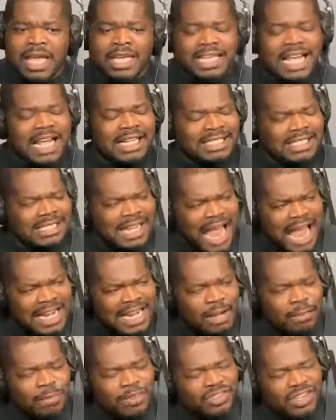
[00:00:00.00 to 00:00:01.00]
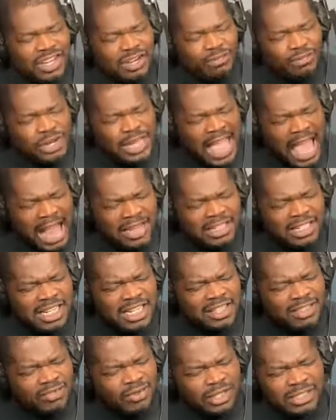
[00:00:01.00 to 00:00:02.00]
yet silent within the
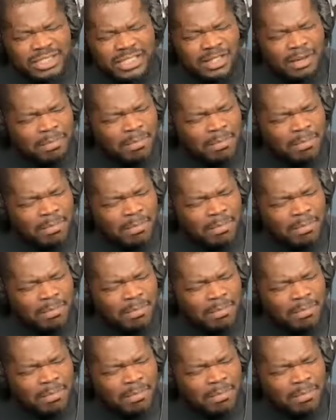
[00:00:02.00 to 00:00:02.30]
reality thrusted